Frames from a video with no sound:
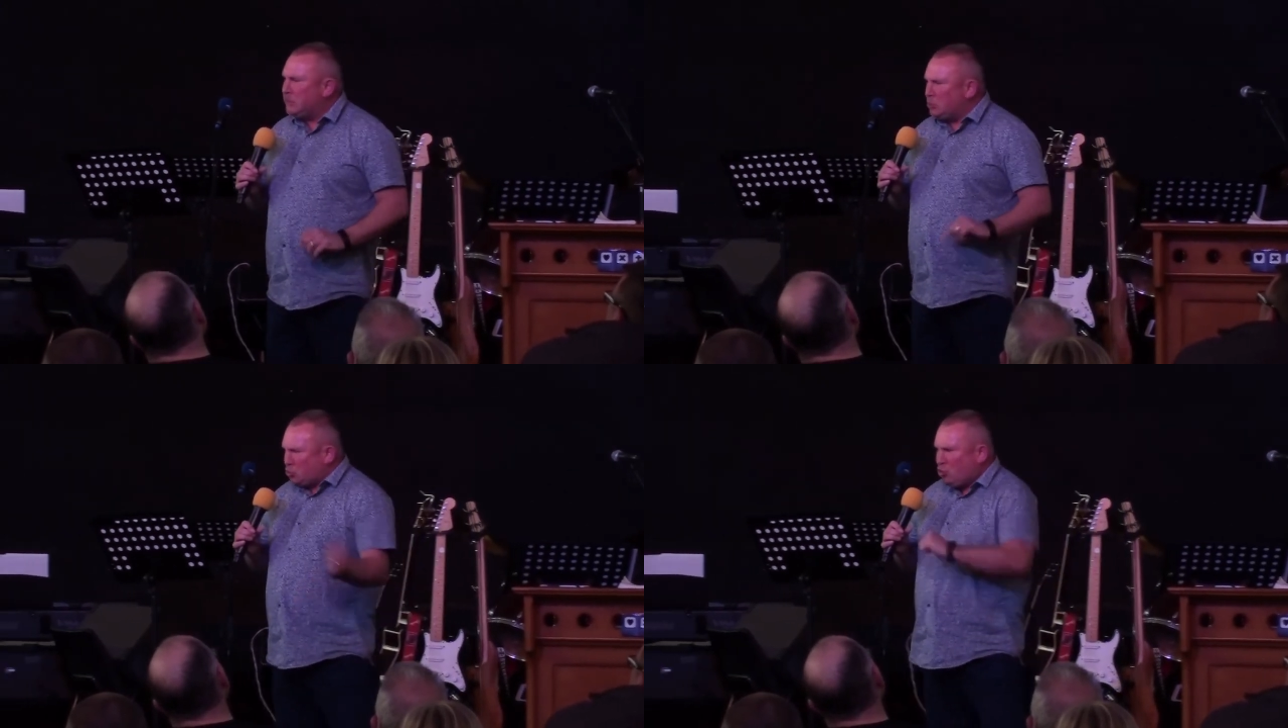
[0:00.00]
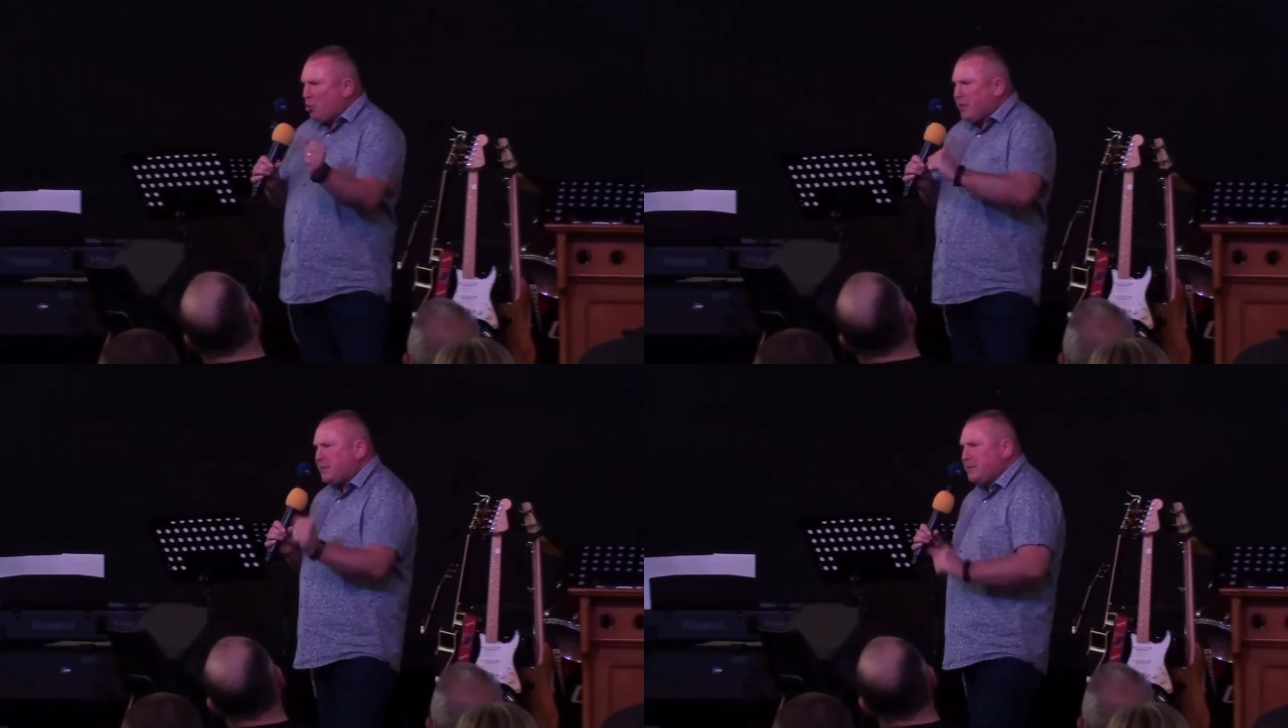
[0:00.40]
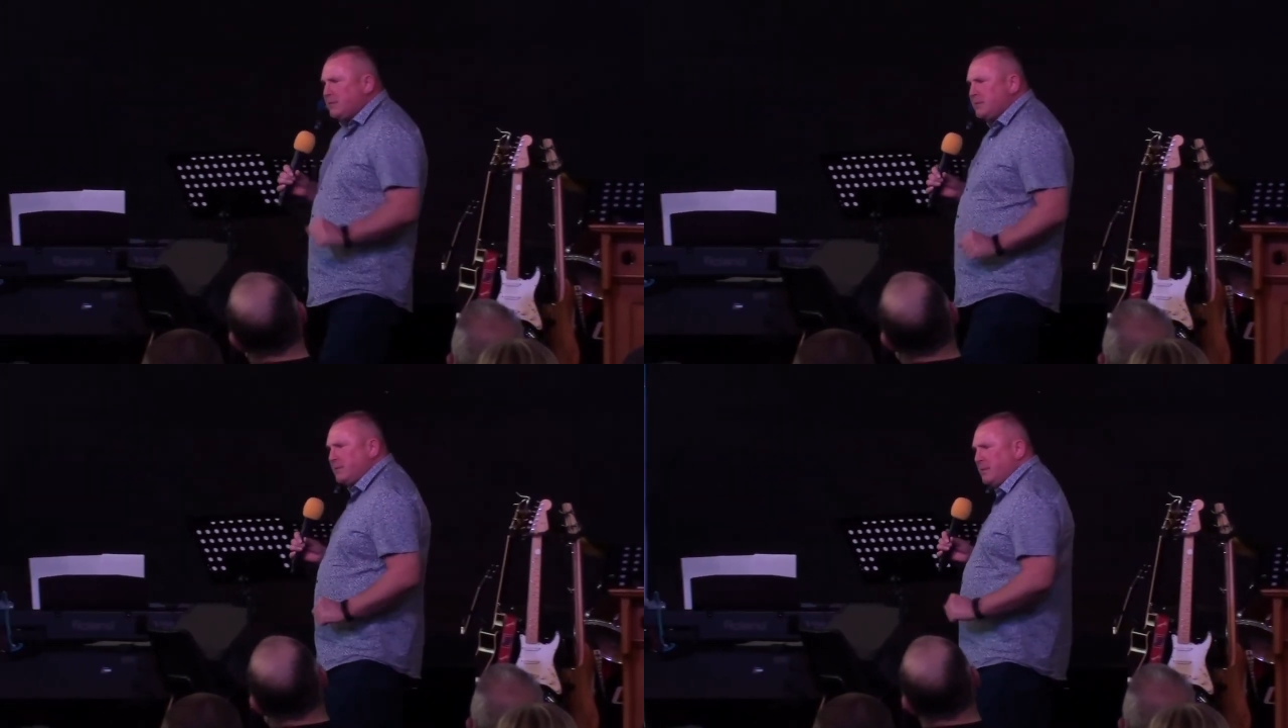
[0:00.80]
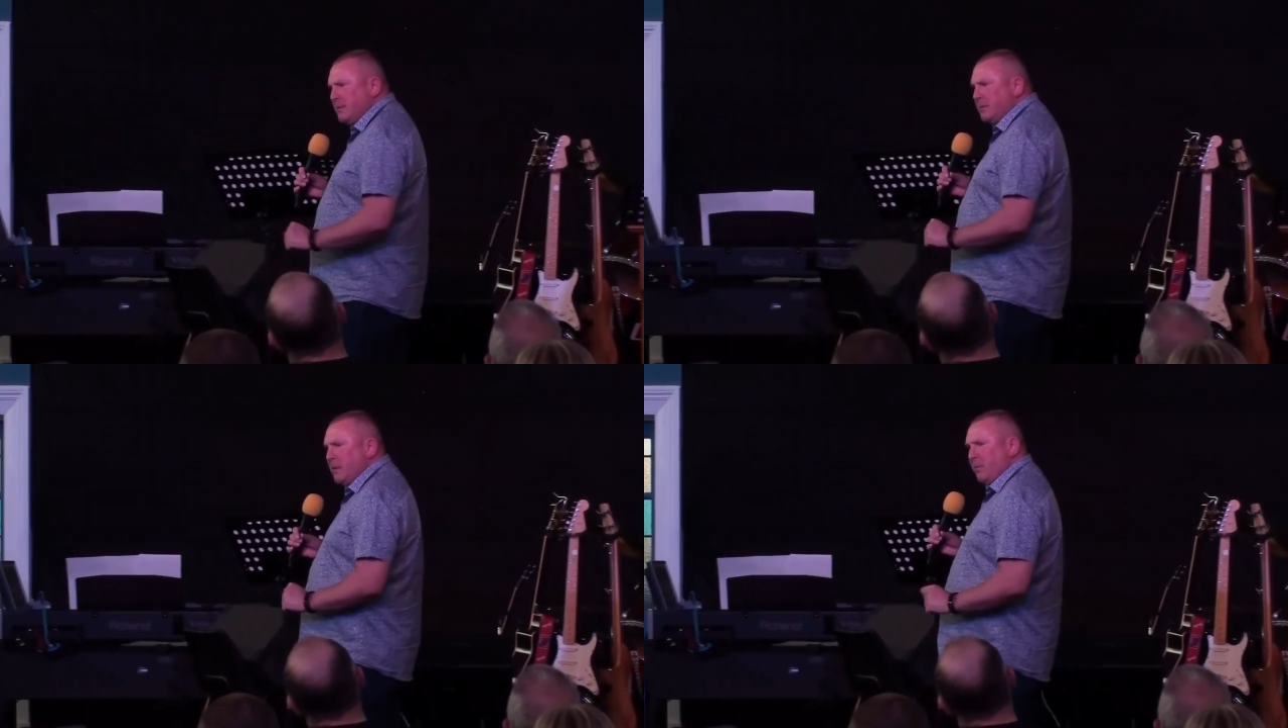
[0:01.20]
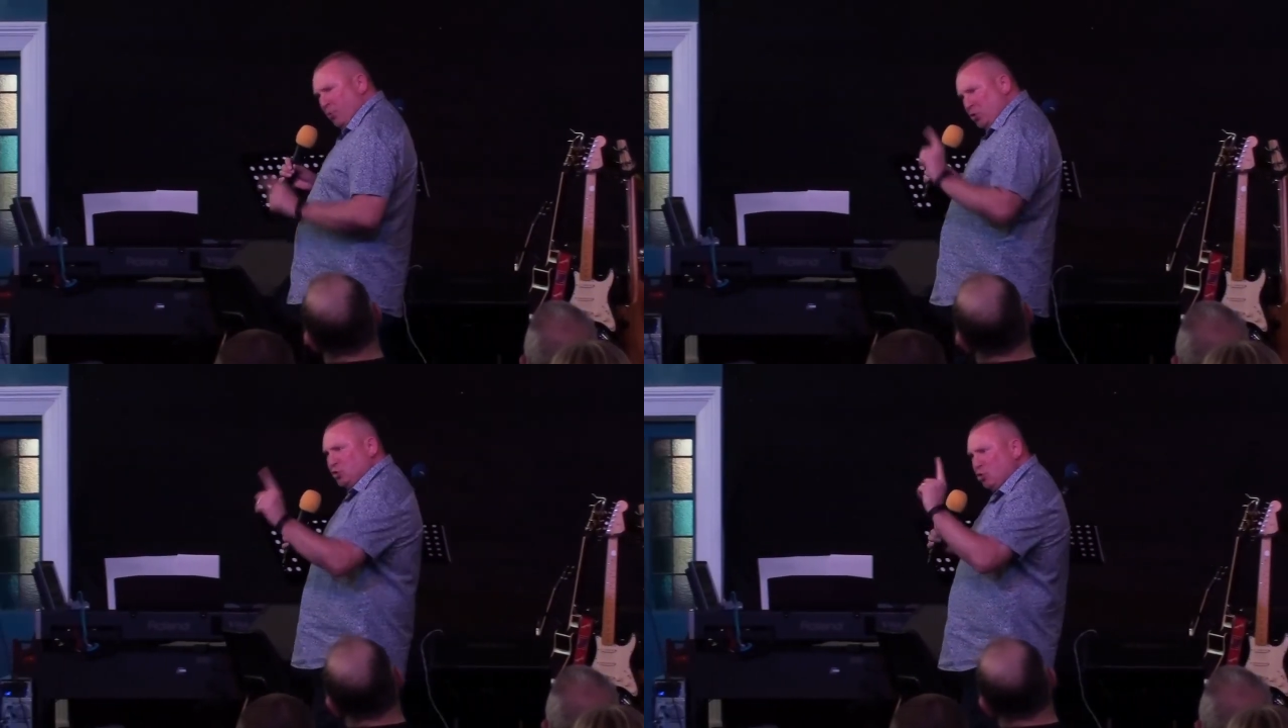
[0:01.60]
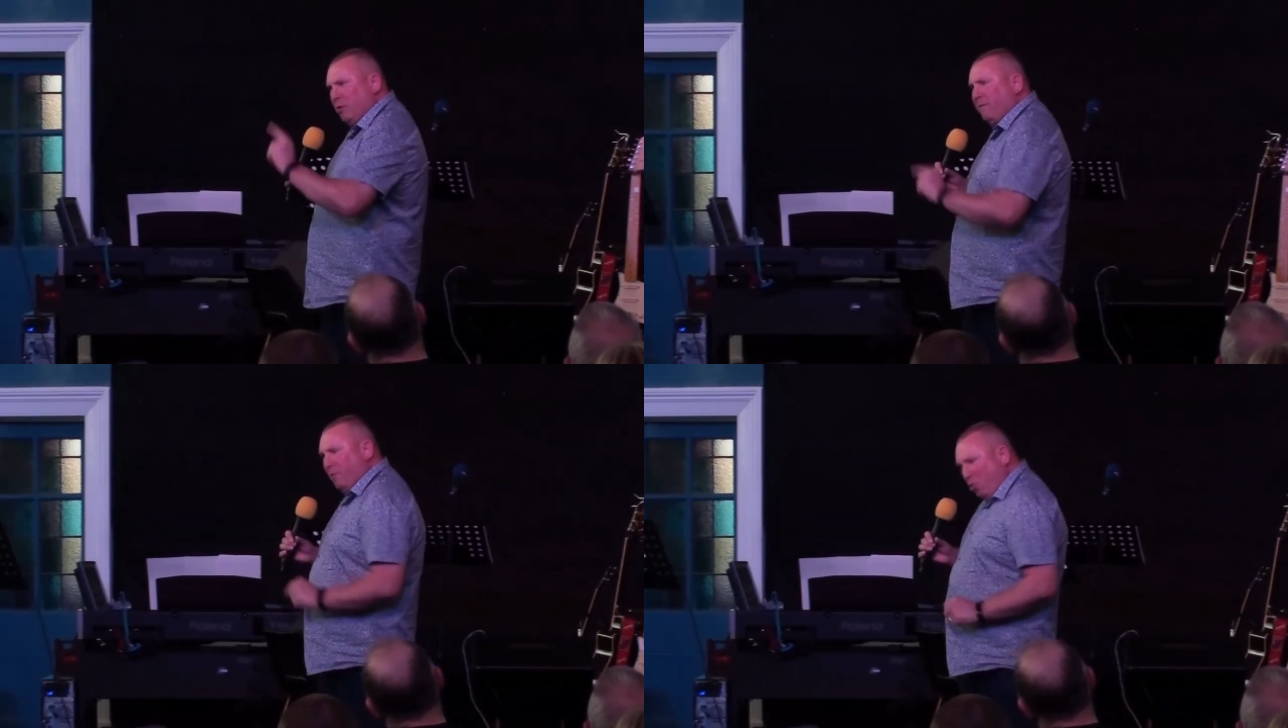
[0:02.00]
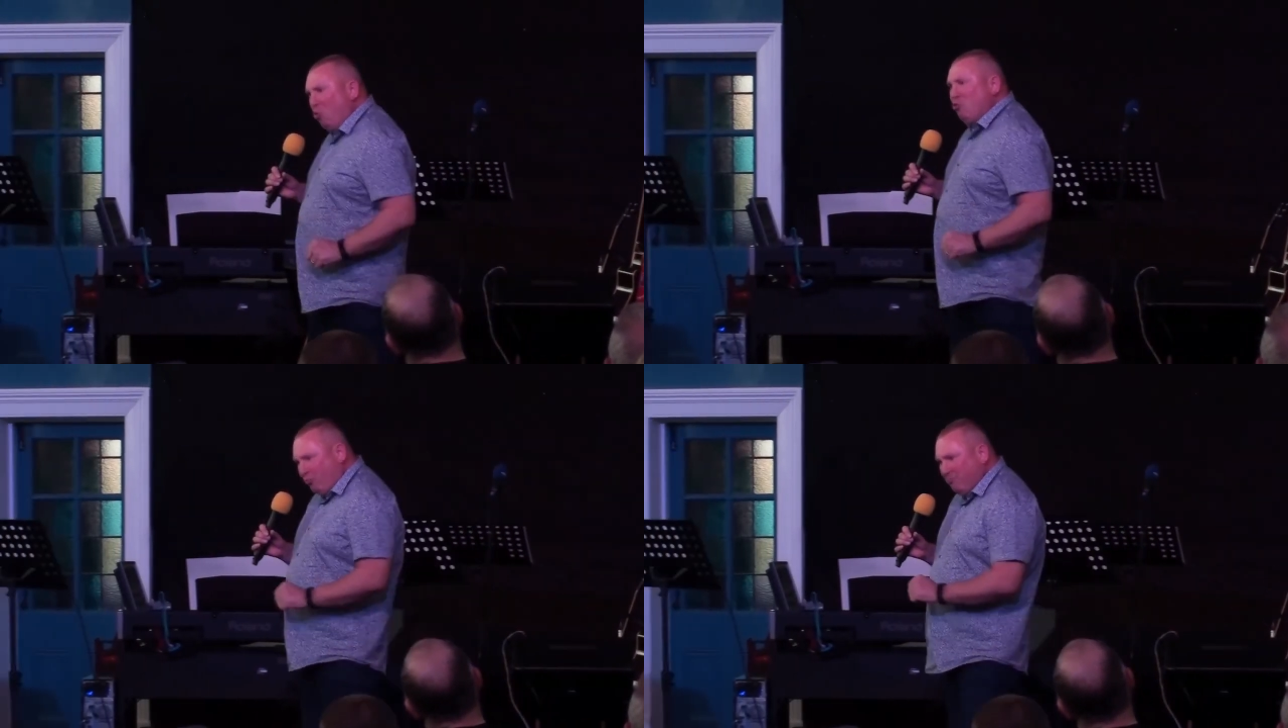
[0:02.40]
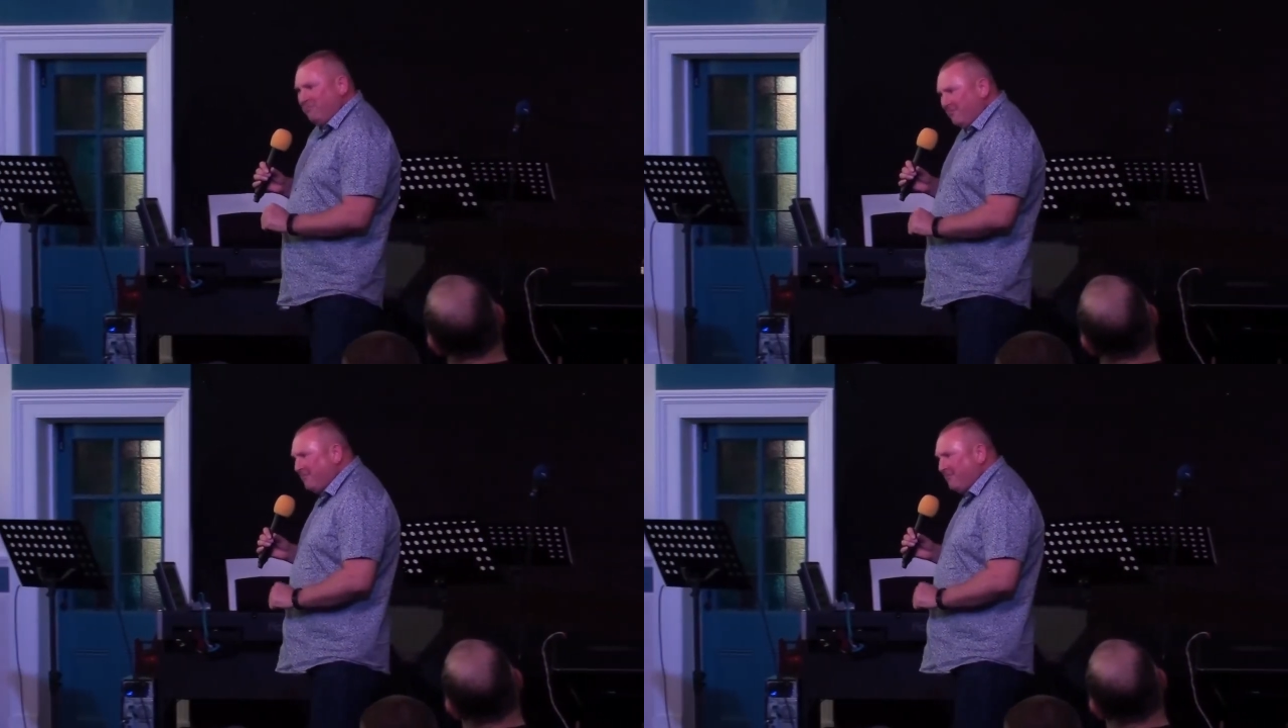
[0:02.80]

He shook it, but he shook it for good.